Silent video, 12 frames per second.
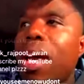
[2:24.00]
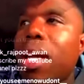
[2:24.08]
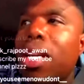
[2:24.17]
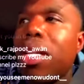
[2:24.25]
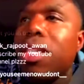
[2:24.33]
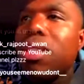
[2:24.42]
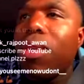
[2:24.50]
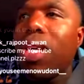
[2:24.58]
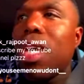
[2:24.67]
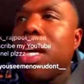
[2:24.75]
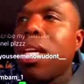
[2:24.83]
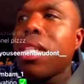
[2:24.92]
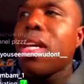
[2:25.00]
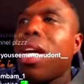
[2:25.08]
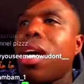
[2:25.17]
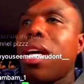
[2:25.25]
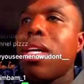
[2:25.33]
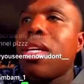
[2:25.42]
ride in this weekend,
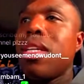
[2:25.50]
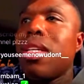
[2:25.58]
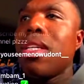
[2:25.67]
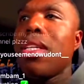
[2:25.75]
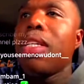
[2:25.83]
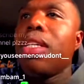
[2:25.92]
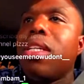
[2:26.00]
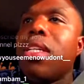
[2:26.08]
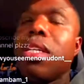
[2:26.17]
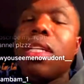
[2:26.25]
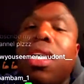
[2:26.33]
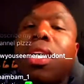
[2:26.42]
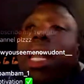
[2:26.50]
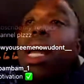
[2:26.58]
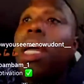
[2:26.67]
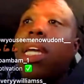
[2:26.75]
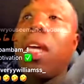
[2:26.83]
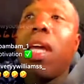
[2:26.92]
huh? They like,